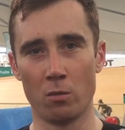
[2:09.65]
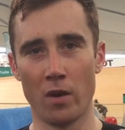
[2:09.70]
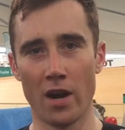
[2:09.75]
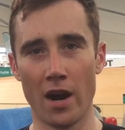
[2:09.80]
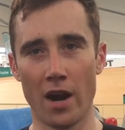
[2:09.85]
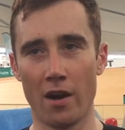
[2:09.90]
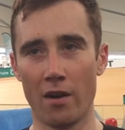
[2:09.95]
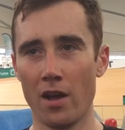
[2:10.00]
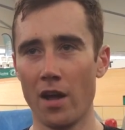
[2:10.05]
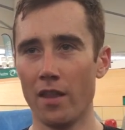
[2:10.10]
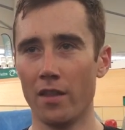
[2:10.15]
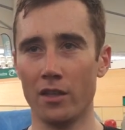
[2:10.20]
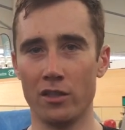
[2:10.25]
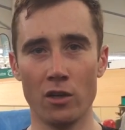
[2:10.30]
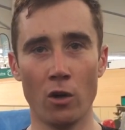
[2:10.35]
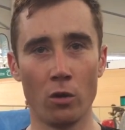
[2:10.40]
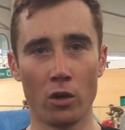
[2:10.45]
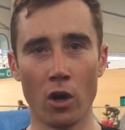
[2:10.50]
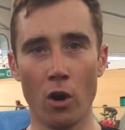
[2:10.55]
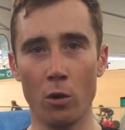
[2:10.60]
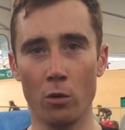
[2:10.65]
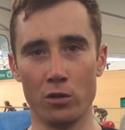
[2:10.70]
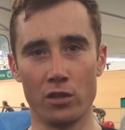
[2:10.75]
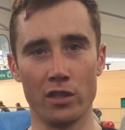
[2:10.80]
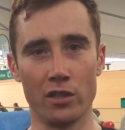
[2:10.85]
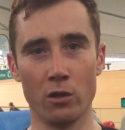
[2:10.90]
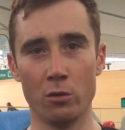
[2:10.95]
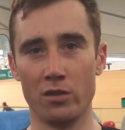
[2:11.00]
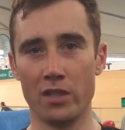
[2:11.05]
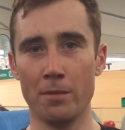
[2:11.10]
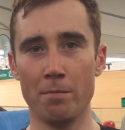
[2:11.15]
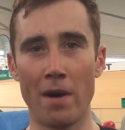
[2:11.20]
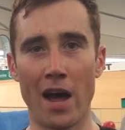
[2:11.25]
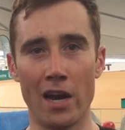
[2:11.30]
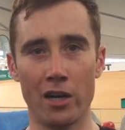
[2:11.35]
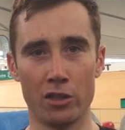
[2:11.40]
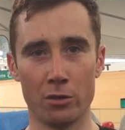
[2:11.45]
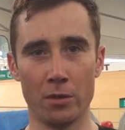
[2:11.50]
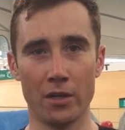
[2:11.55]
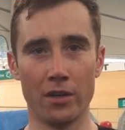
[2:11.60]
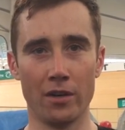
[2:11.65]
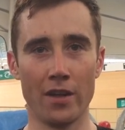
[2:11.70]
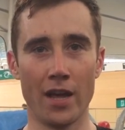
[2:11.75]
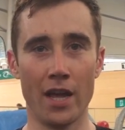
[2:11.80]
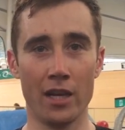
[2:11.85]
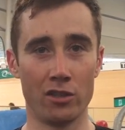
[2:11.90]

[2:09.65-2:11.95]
where there's no coach, there's no team management,